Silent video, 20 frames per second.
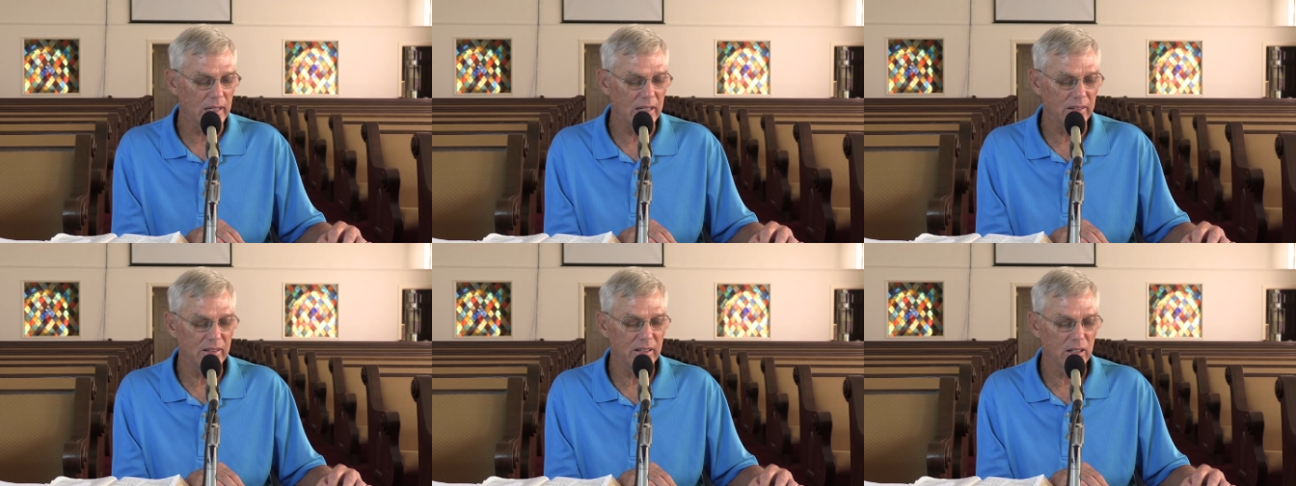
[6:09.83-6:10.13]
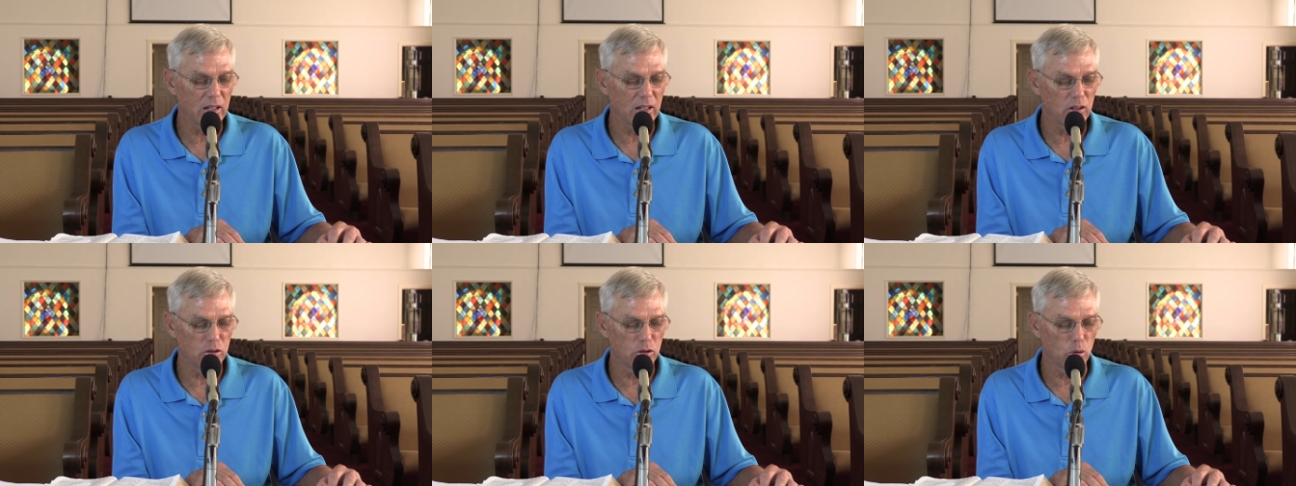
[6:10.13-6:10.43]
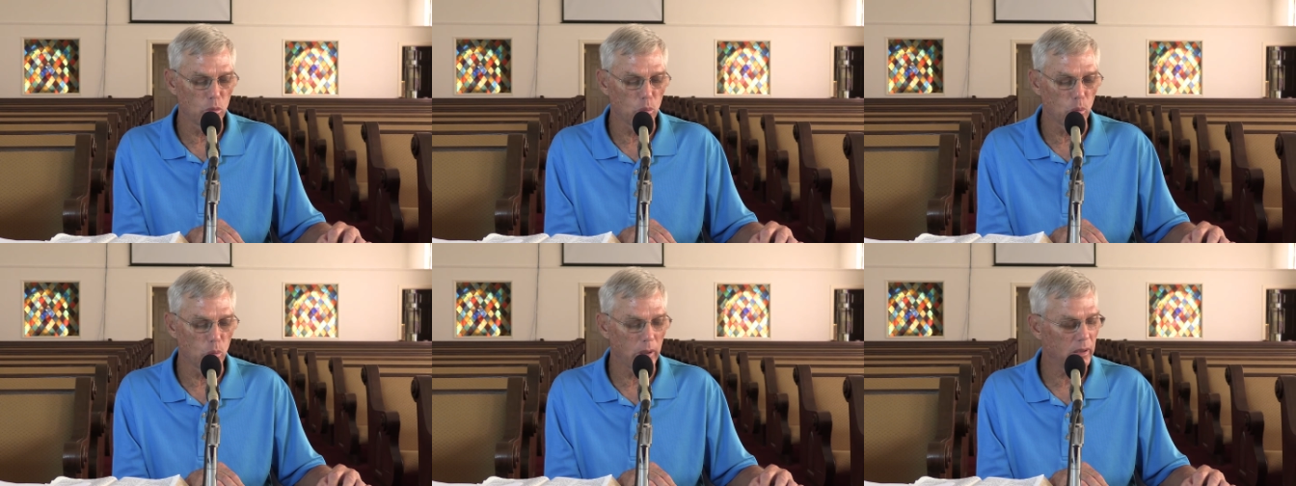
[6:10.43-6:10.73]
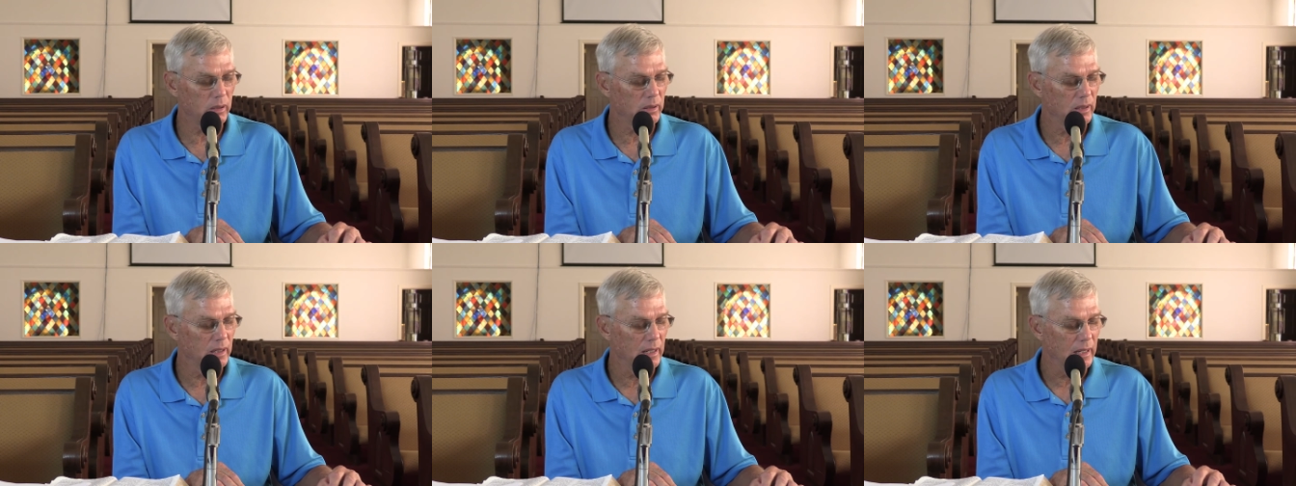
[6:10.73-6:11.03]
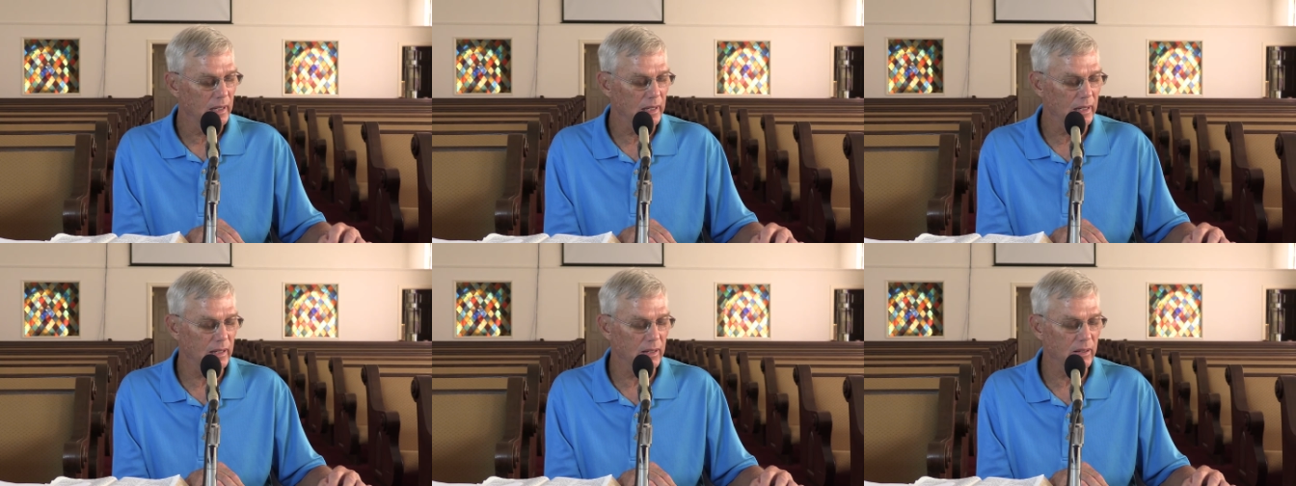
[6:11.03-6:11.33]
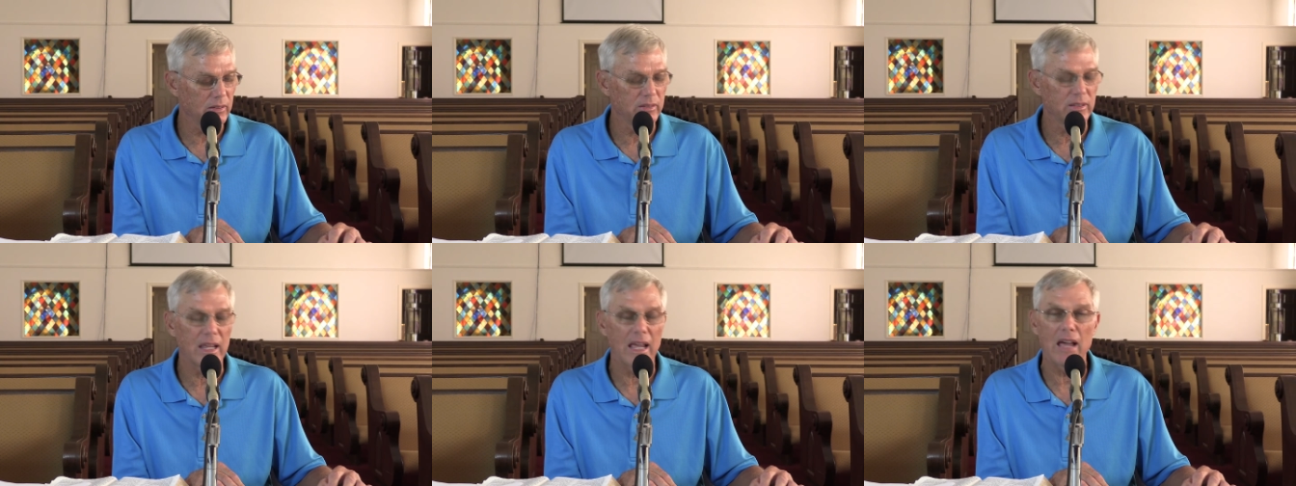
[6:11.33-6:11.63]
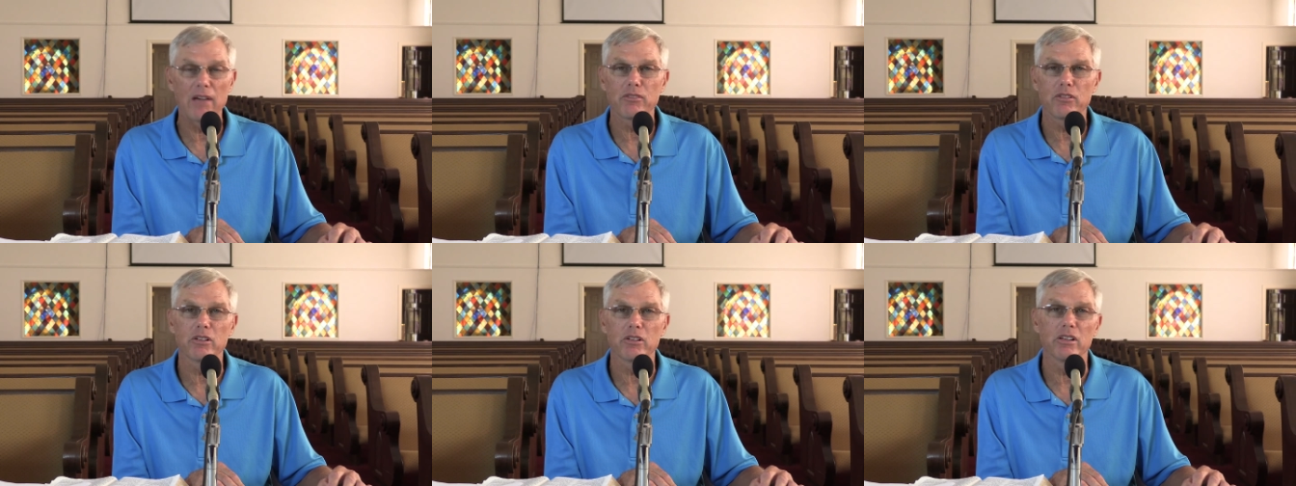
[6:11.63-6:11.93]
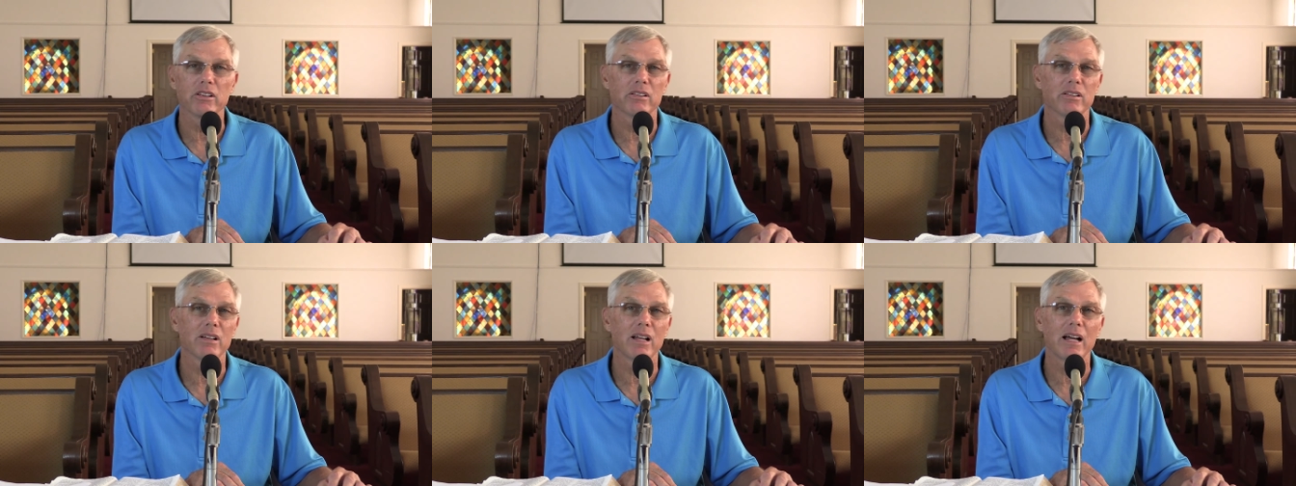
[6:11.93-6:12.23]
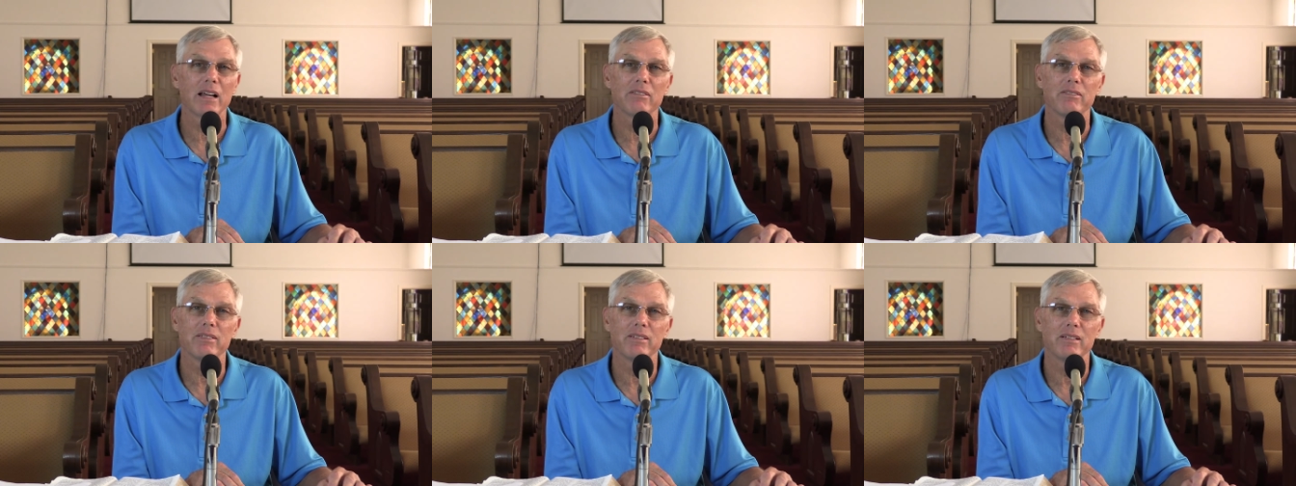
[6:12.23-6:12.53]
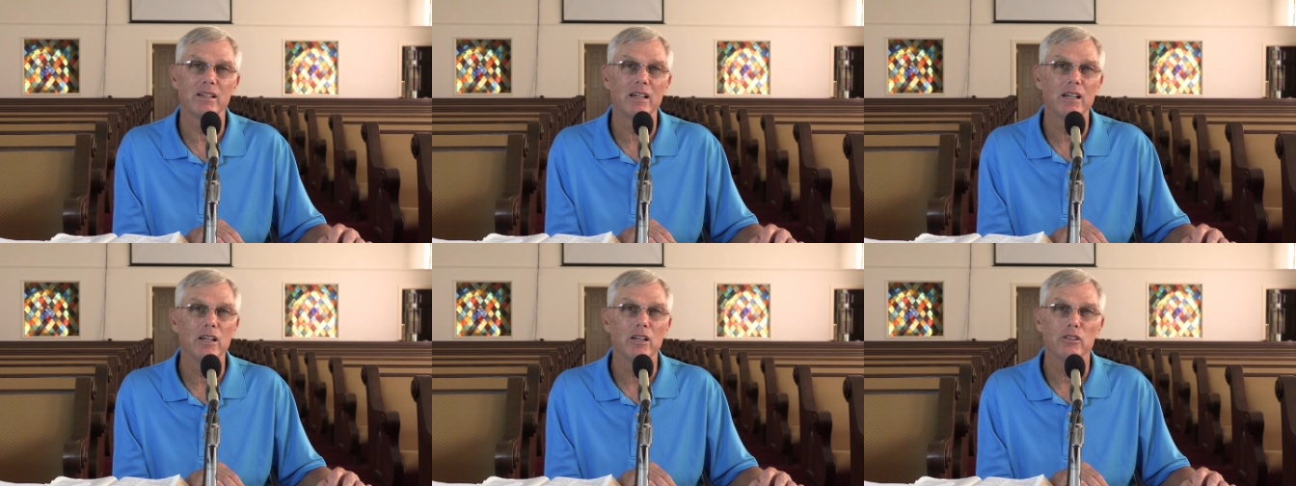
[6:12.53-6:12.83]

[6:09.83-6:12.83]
getting us to where he is after this life.